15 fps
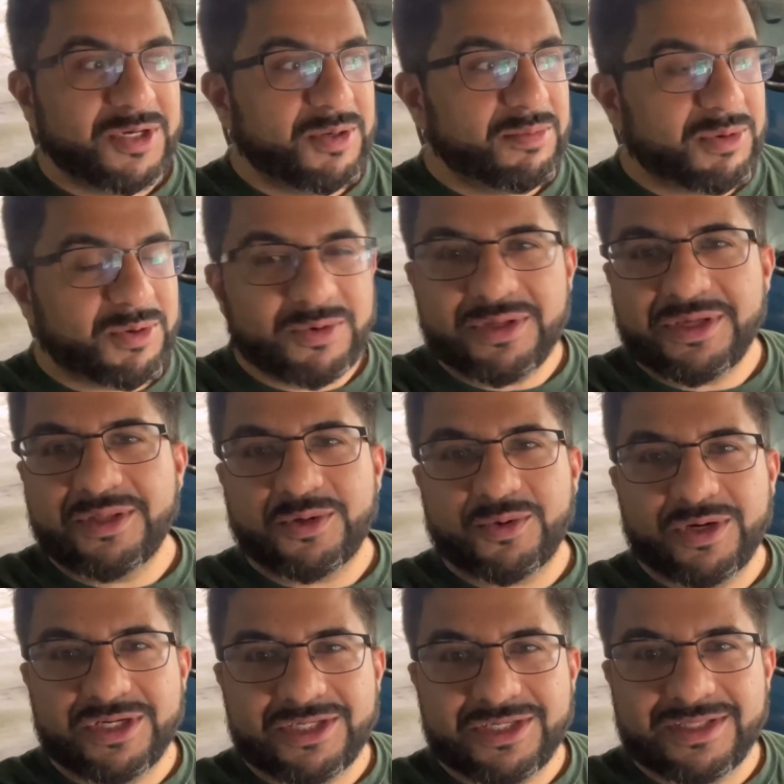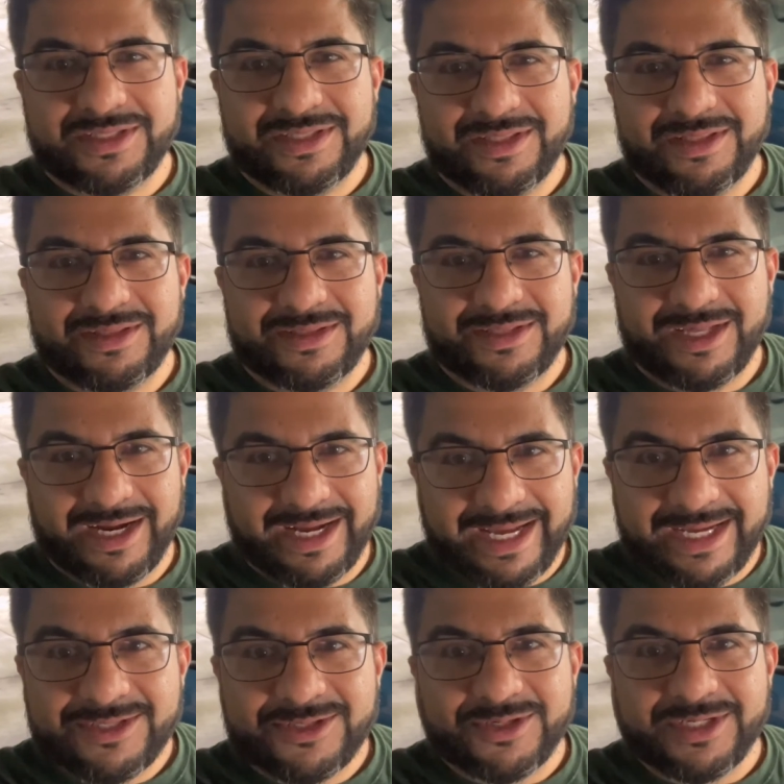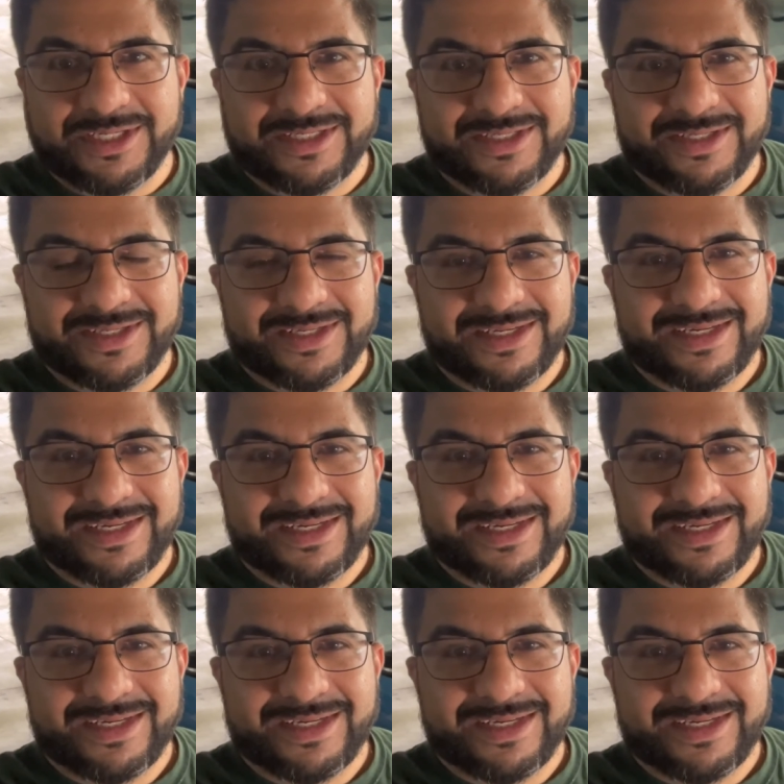But really the question that I answered is,